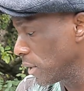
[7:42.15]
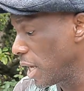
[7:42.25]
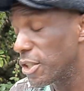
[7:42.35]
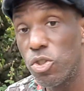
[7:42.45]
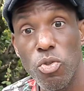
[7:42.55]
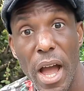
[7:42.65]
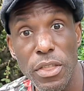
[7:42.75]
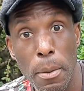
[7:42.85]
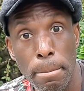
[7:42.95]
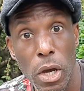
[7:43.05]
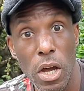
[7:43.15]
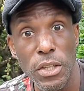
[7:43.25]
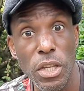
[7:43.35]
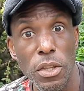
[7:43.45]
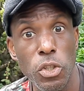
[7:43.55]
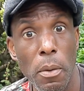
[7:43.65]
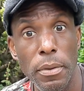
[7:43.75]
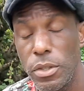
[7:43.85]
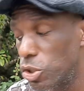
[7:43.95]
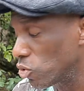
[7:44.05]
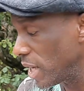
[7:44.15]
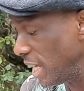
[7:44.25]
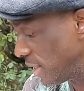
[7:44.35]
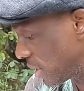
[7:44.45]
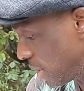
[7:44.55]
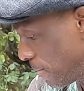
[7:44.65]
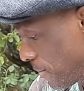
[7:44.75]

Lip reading: He's tried the birds on the top of the trees.